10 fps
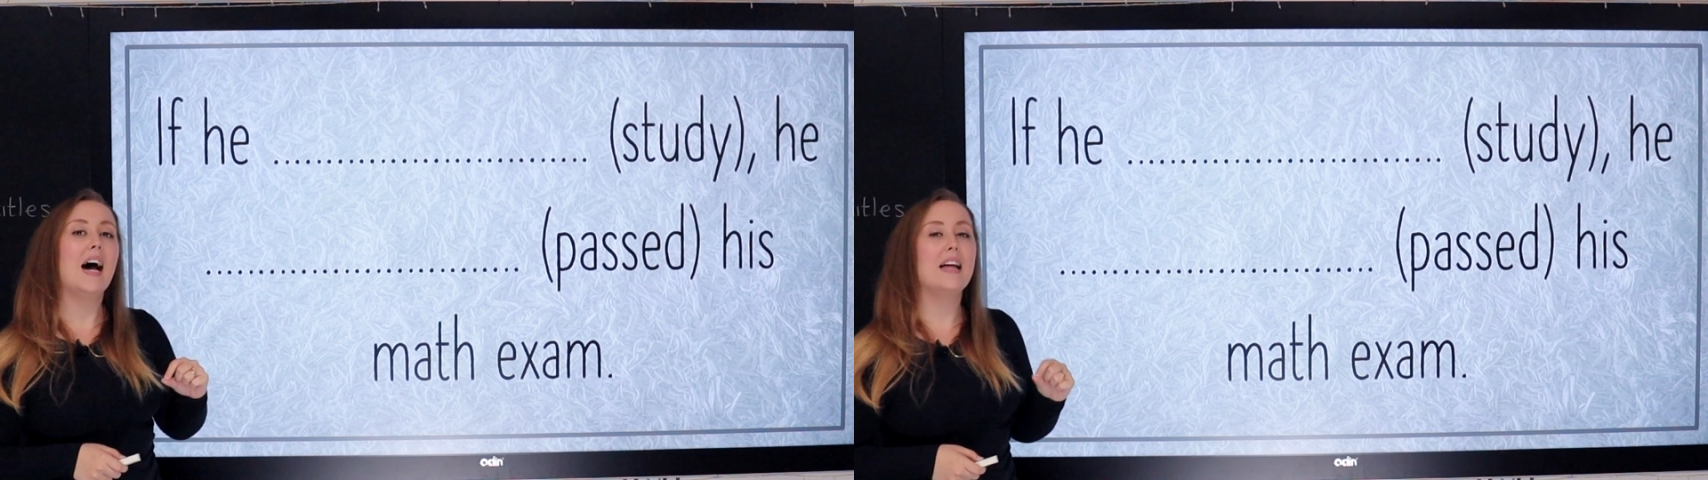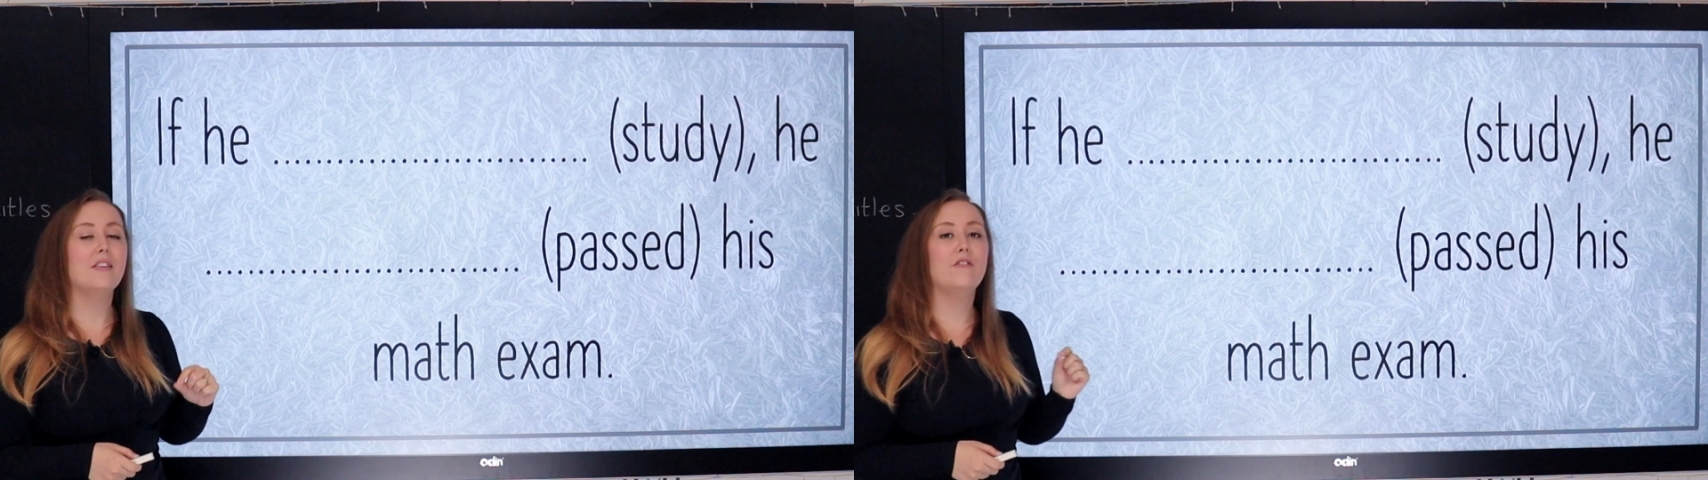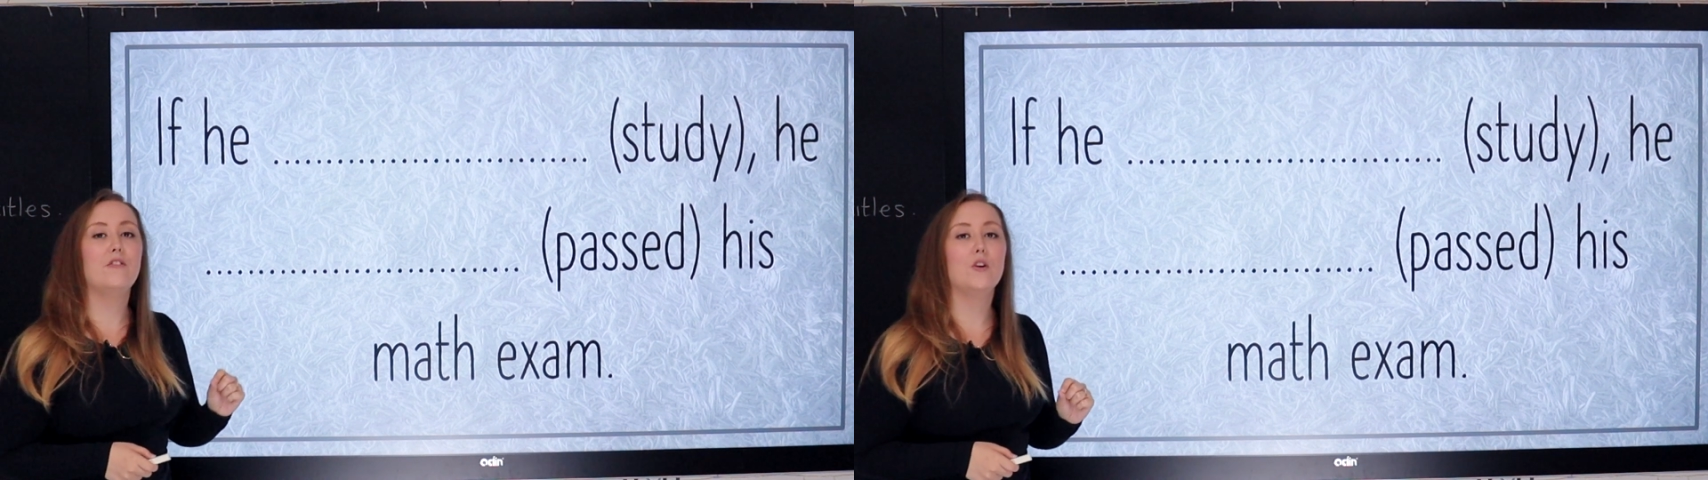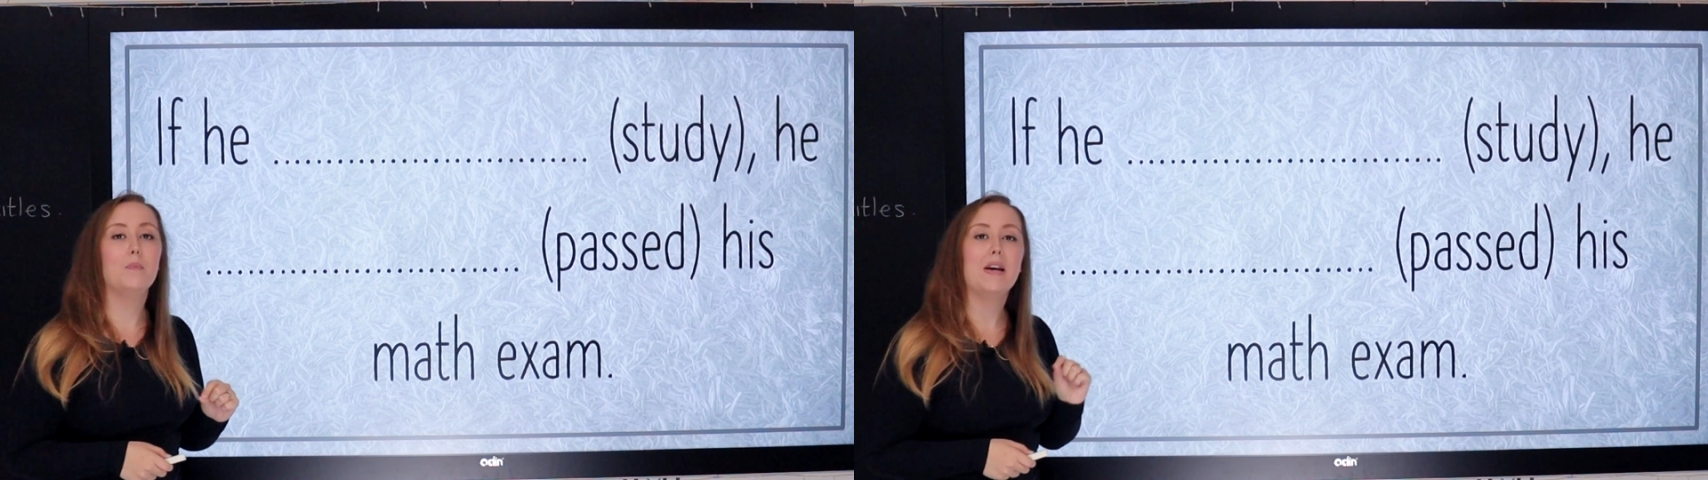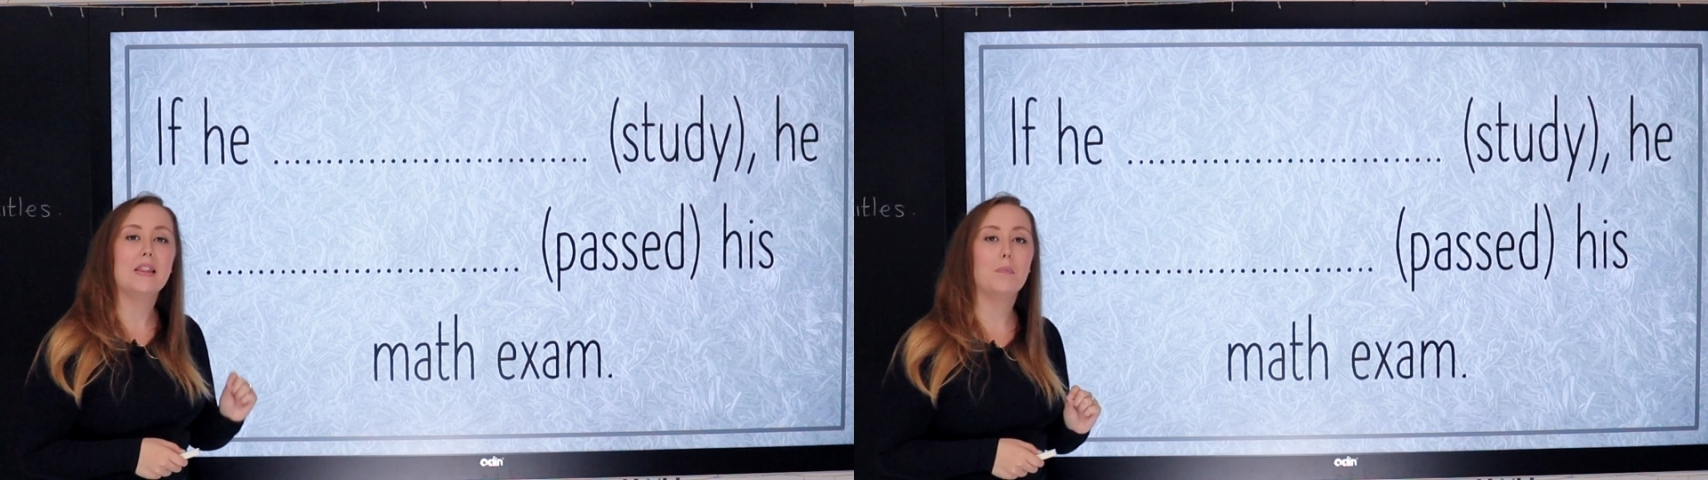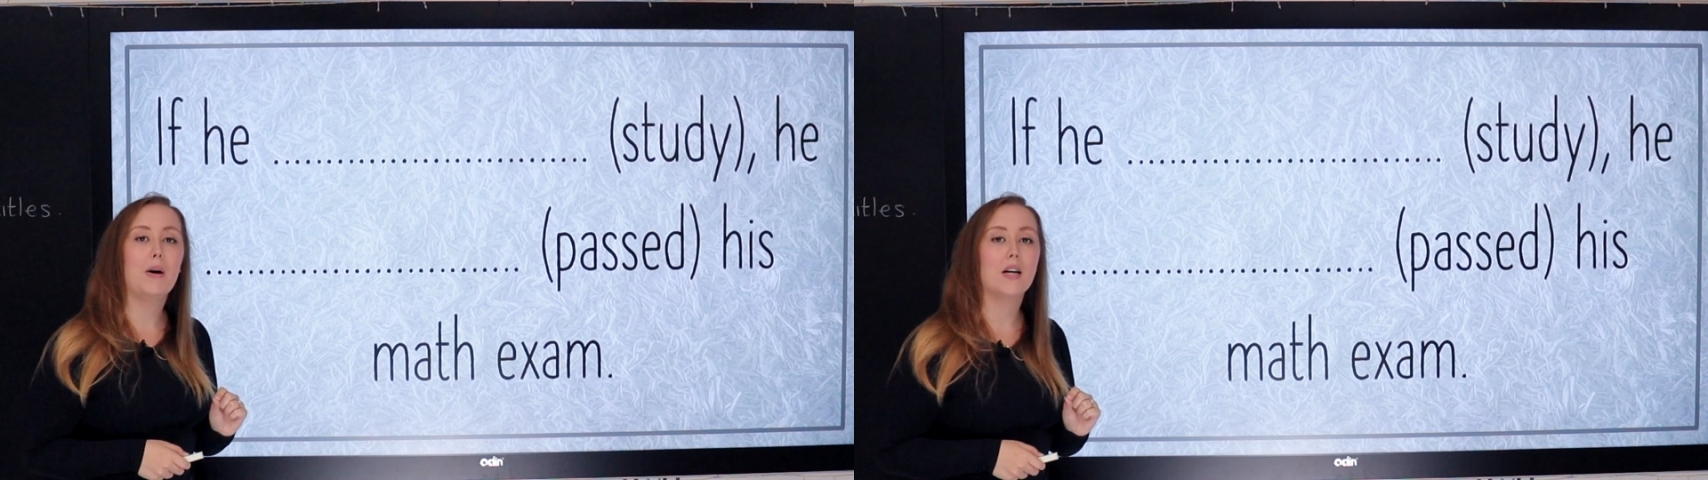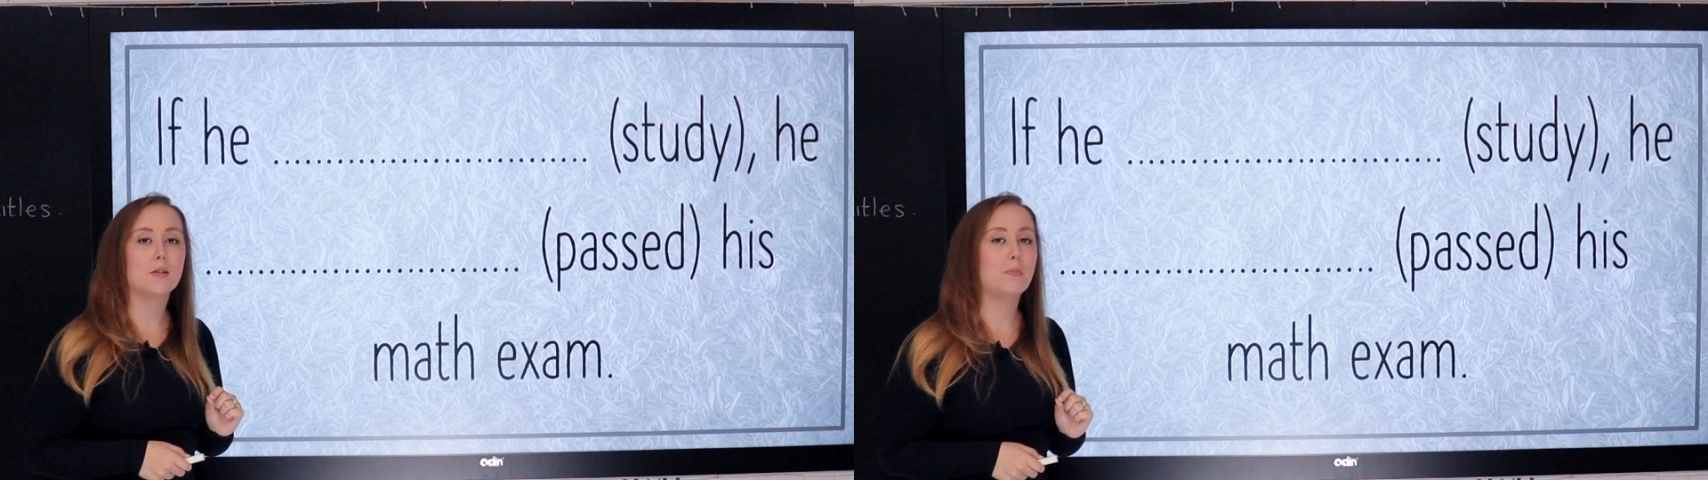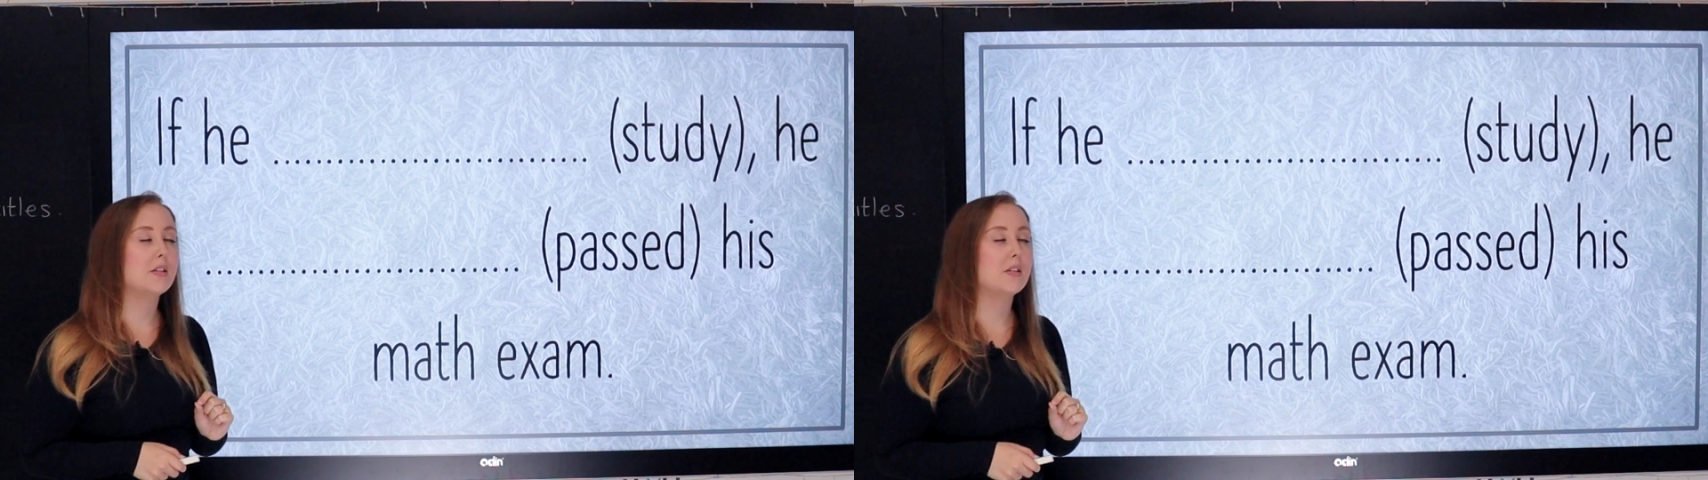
and the verb in the past